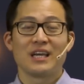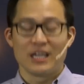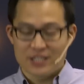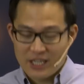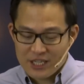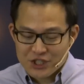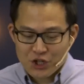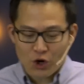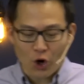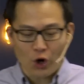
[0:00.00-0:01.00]
is he's
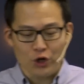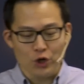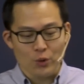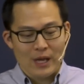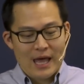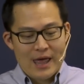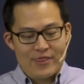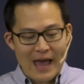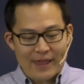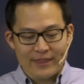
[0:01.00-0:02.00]
going to argue
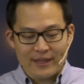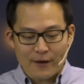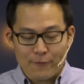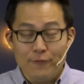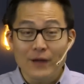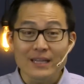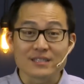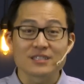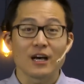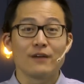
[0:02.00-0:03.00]
that the
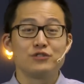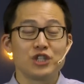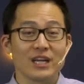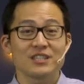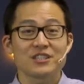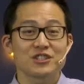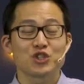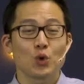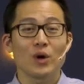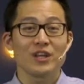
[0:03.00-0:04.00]
events of Genesis
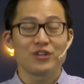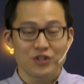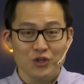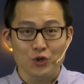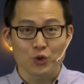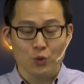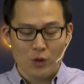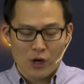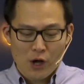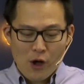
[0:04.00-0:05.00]
22
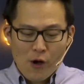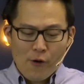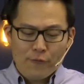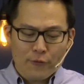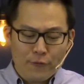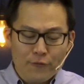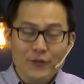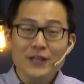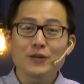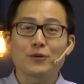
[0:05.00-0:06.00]

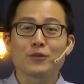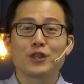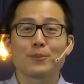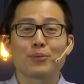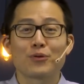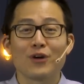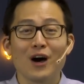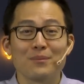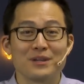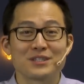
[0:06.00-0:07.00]
fulfilled the
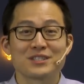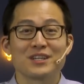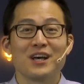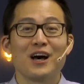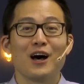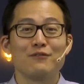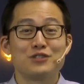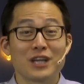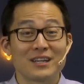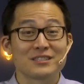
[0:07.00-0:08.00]
promise of
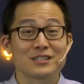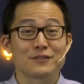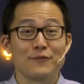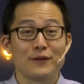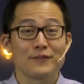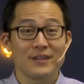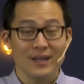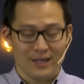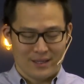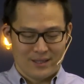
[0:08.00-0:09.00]
Genesis
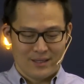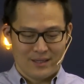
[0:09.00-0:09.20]
15.